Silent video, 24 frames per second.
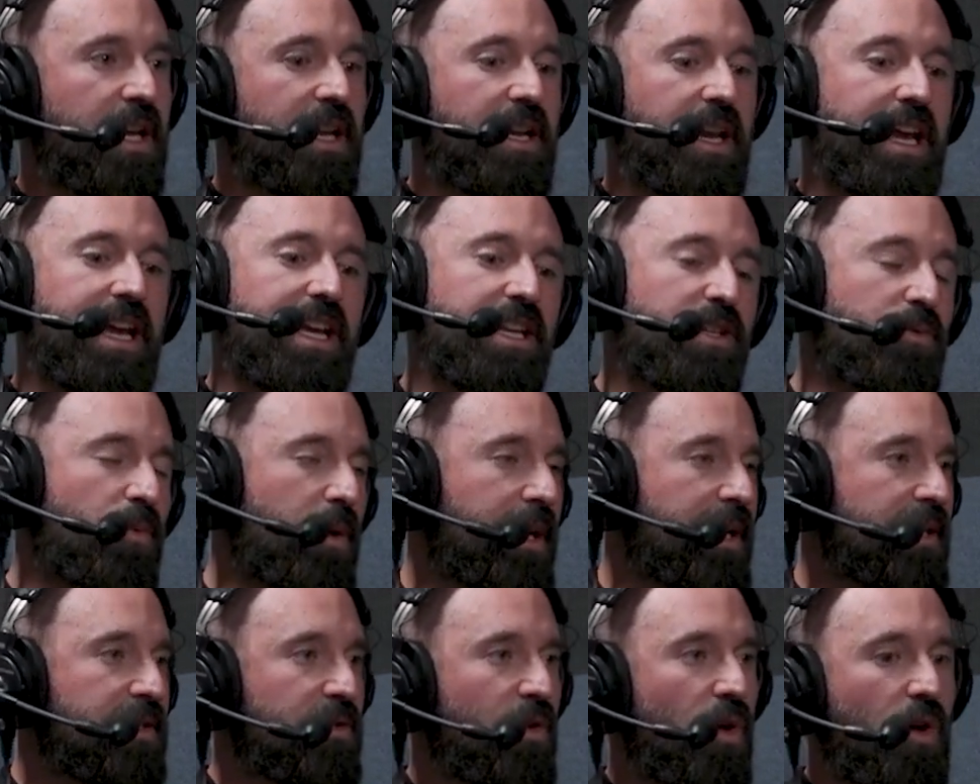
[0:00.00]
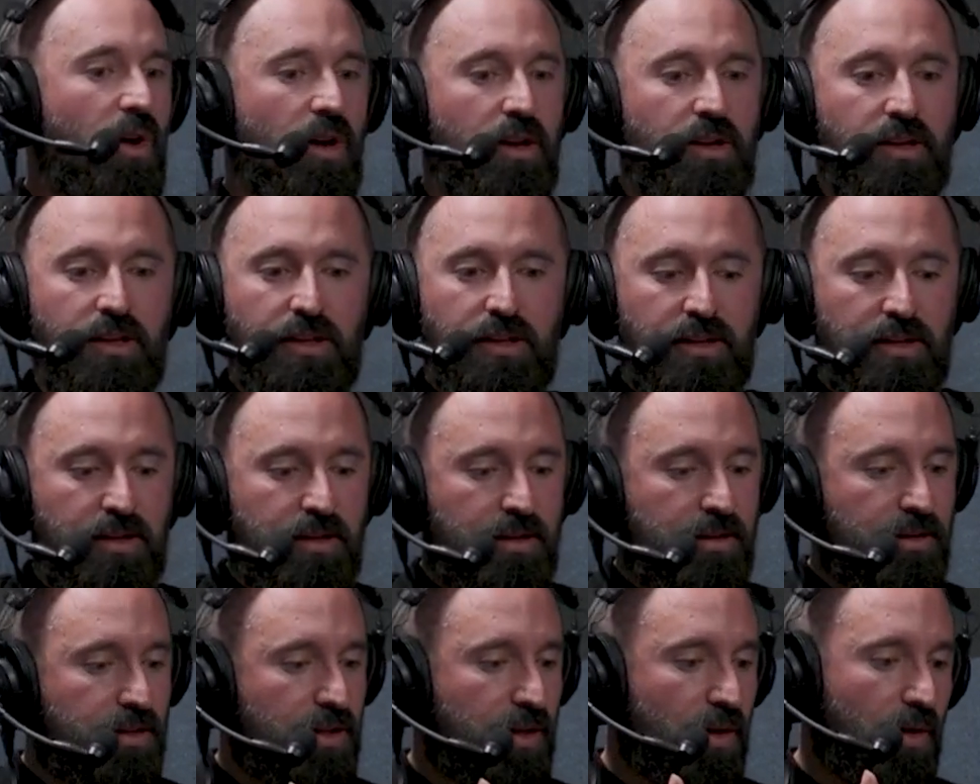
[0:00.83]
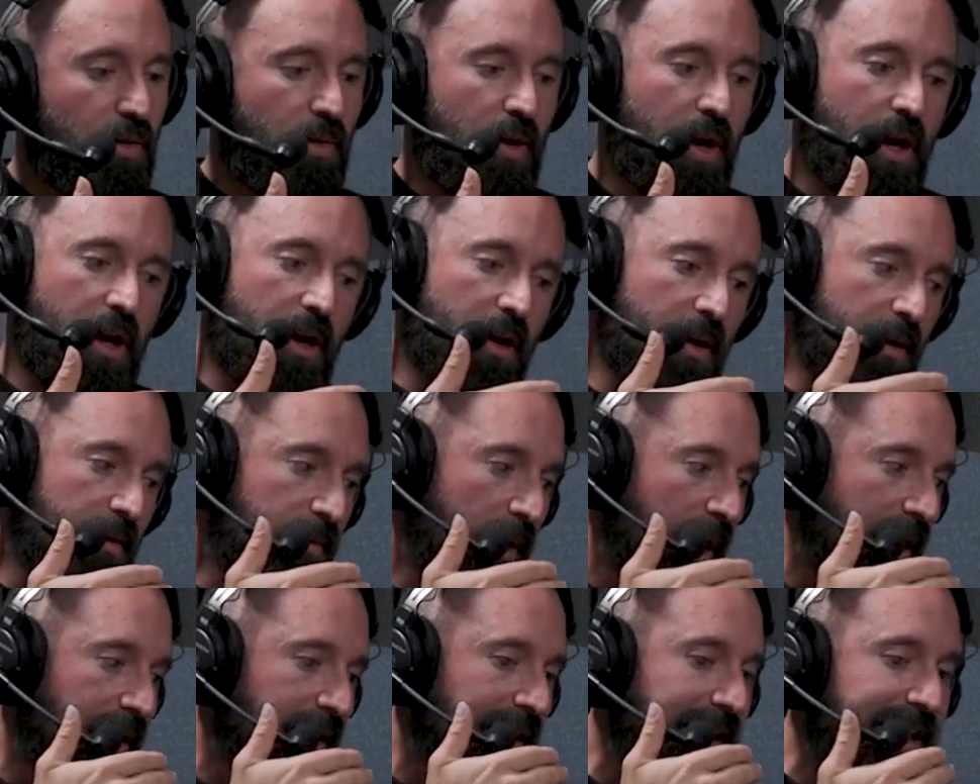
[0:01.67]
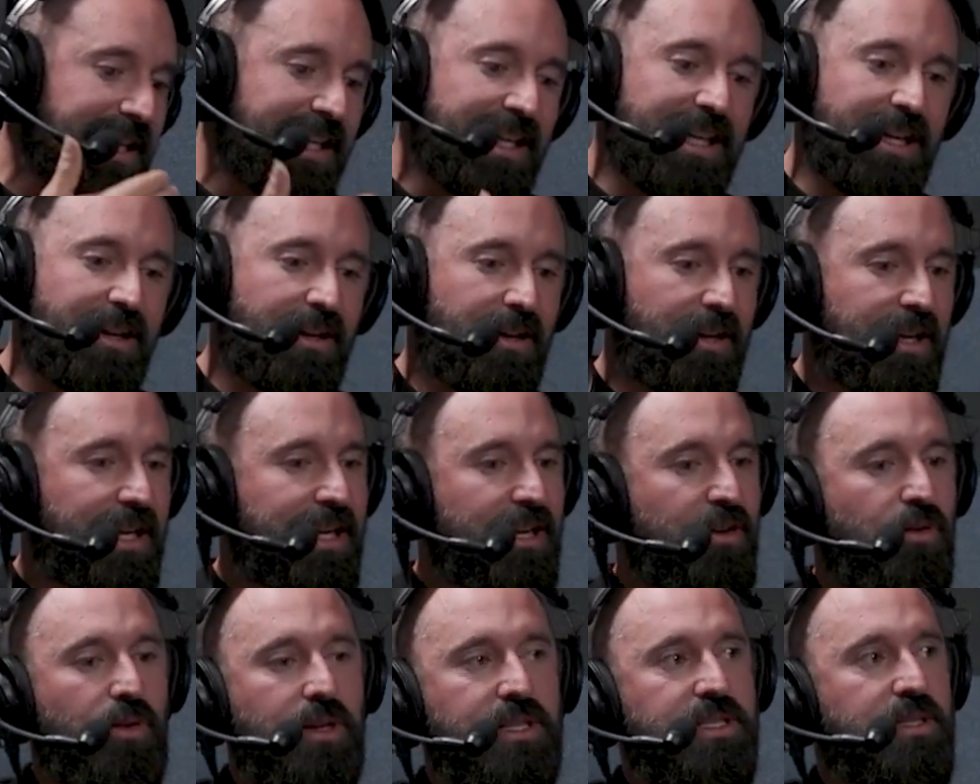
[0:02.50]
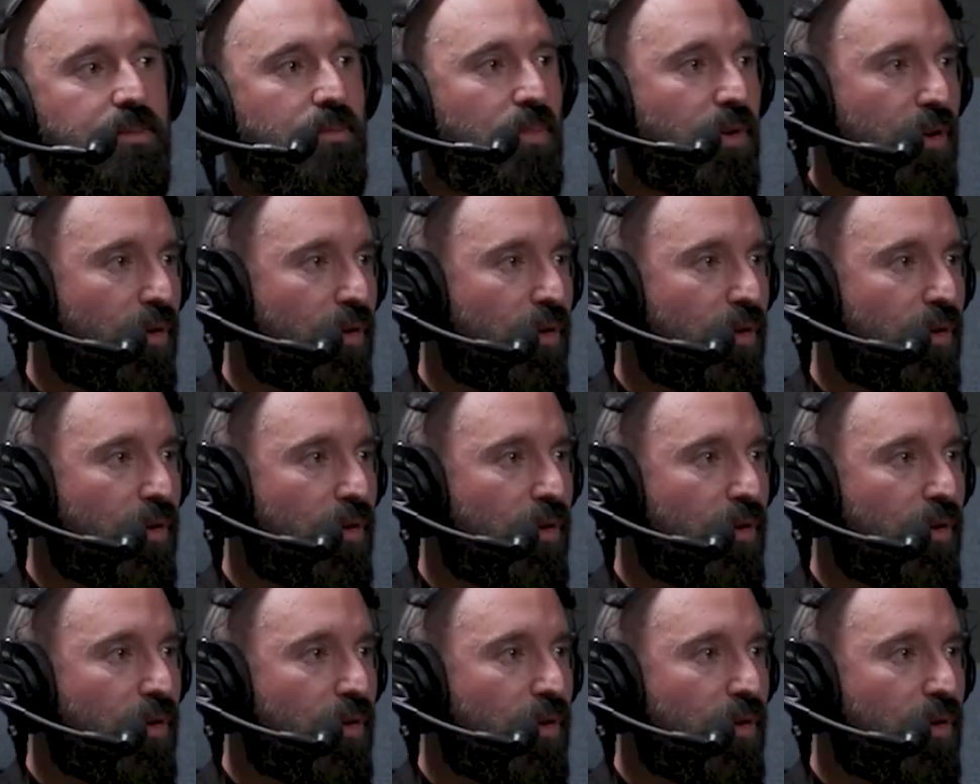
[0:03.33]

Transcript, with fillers: And each week's not, you know, a, a linear increase in